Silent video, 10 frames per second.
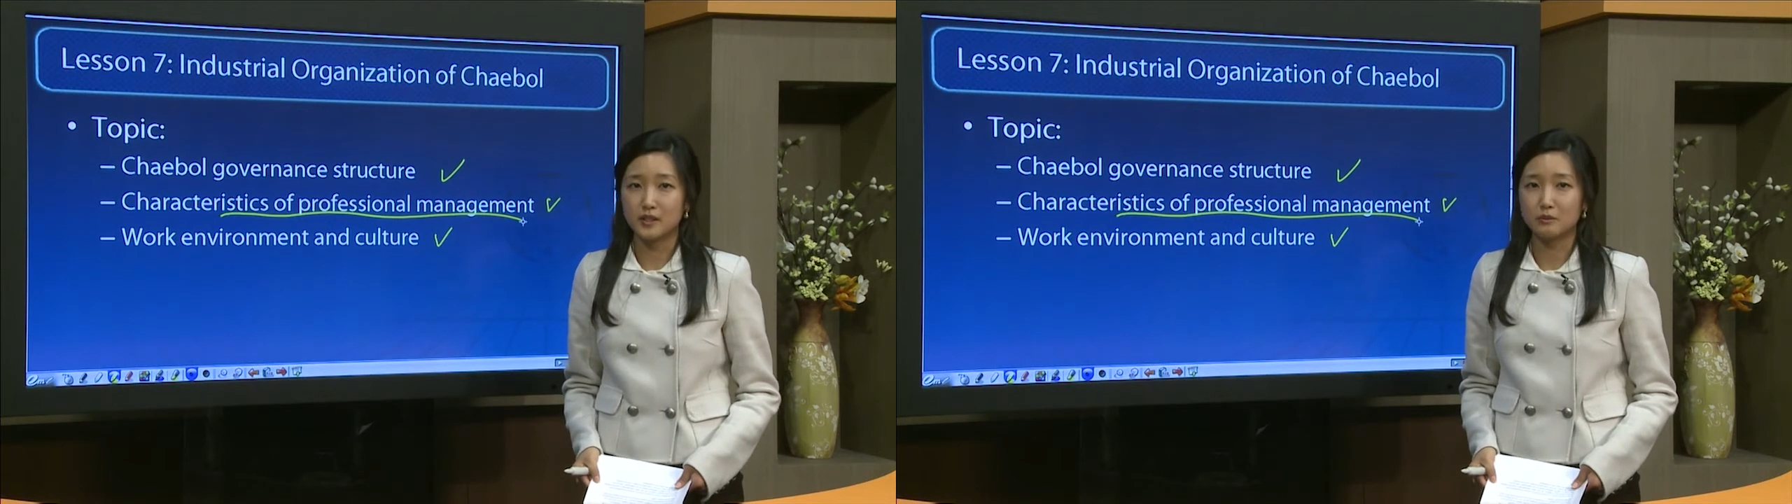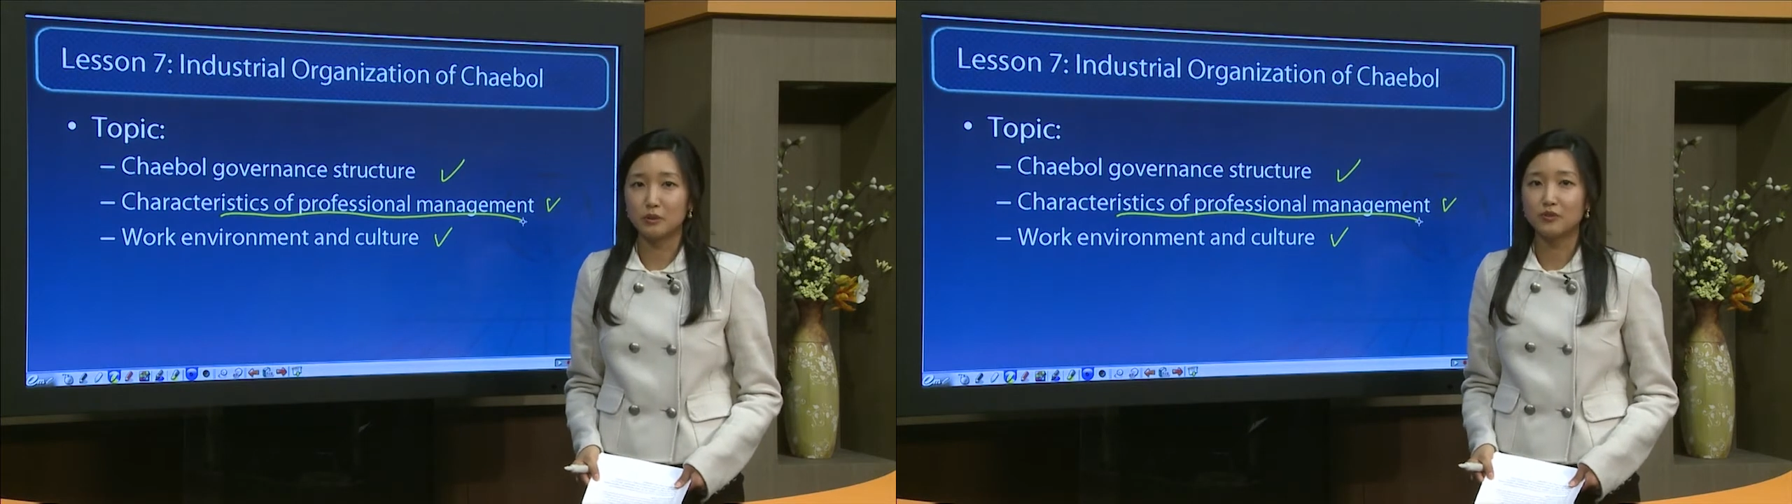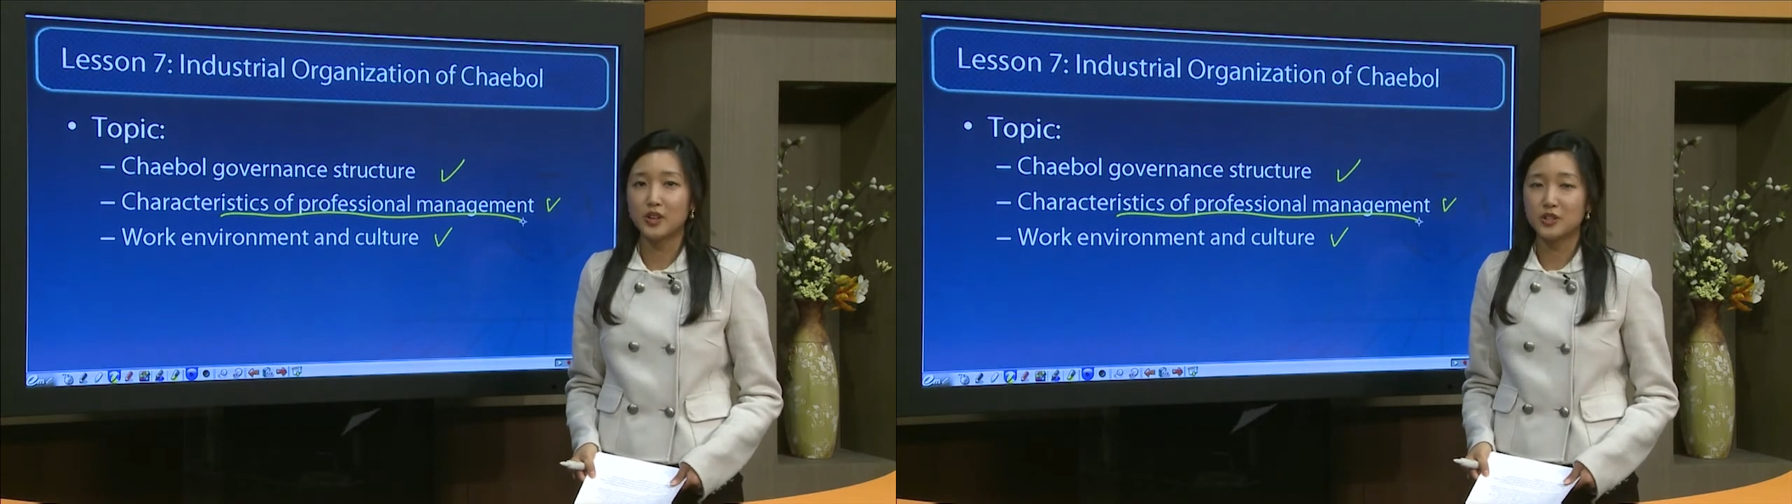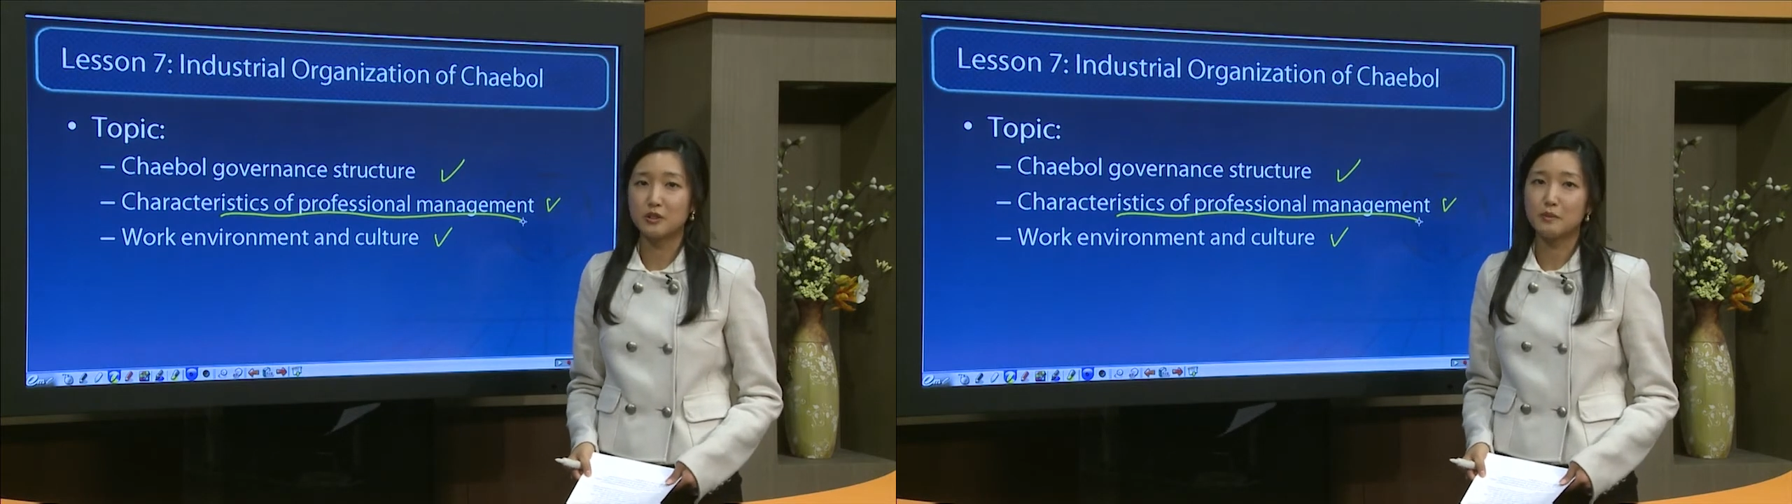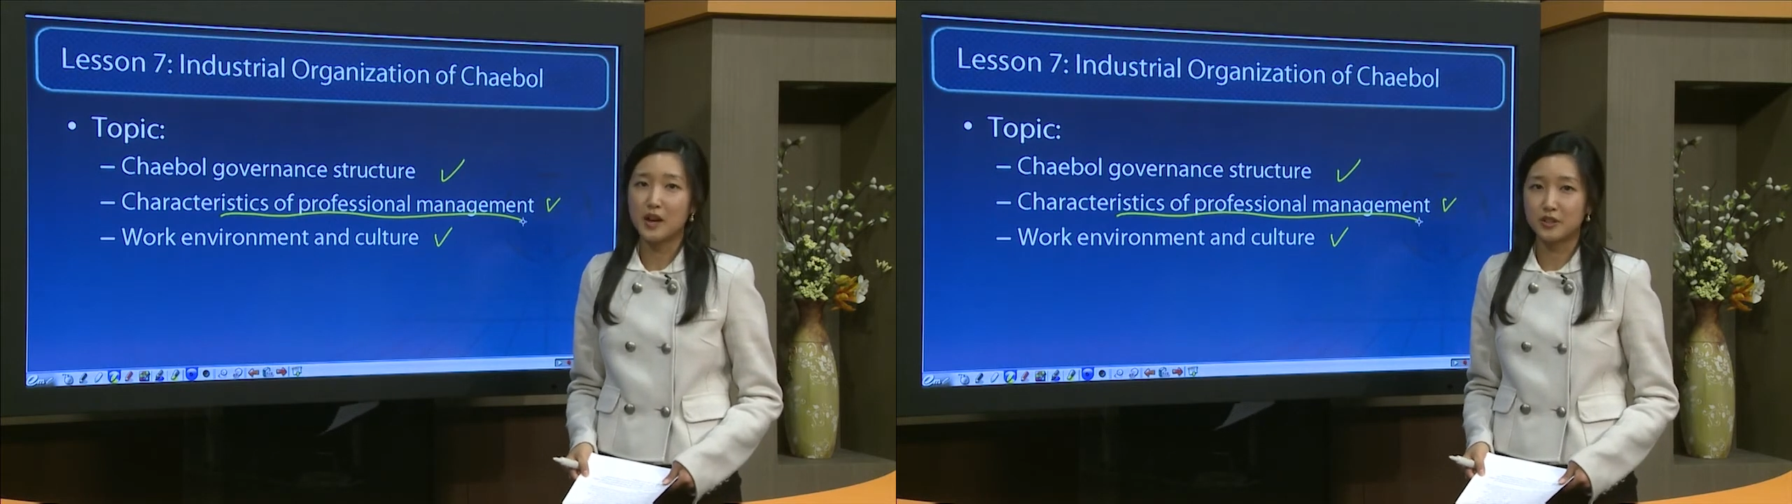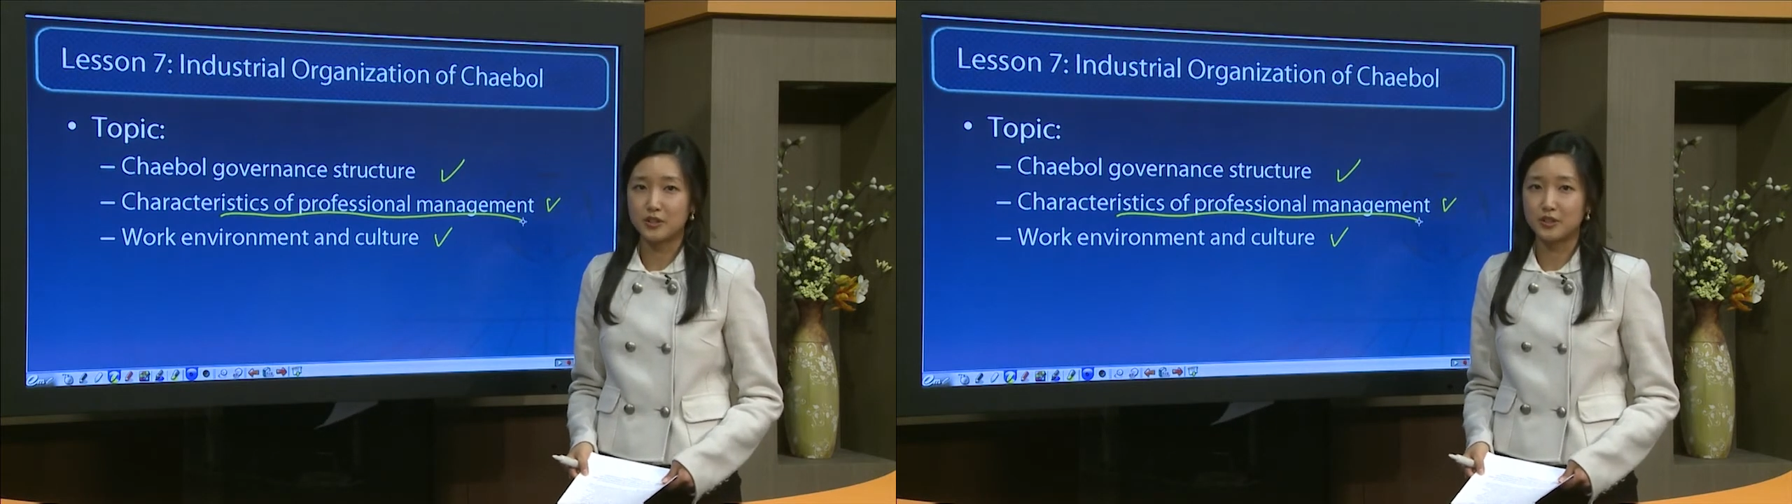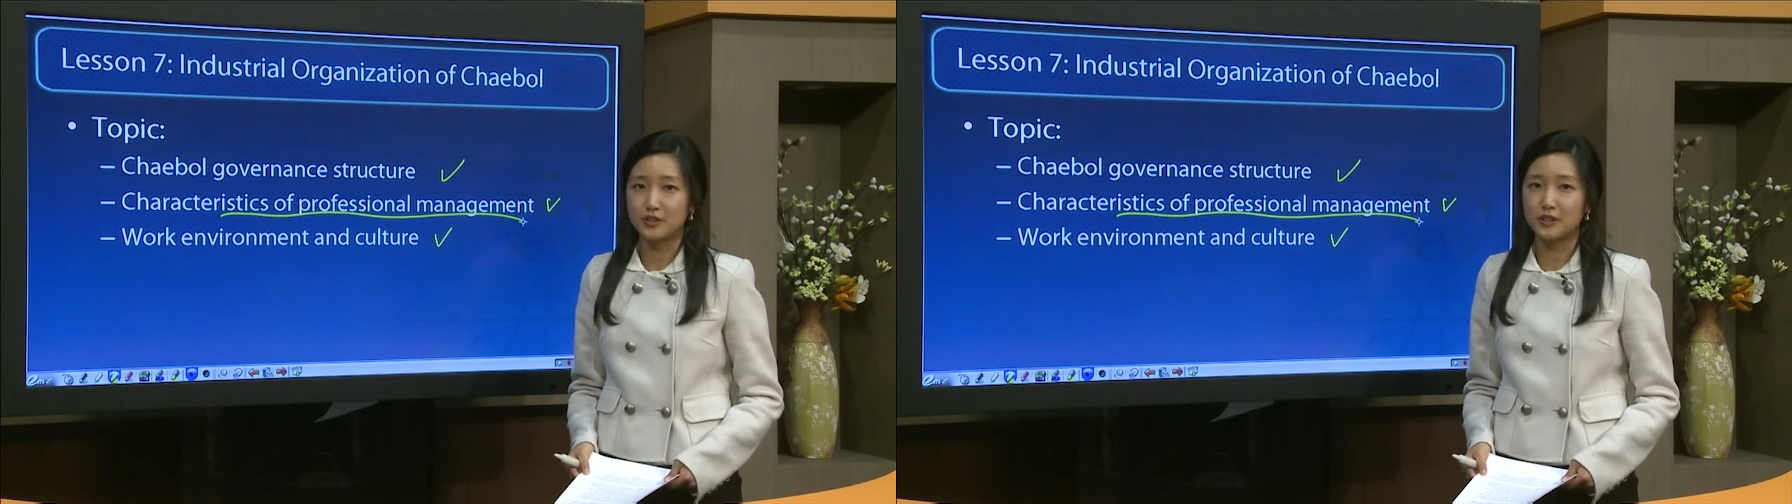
of professional managers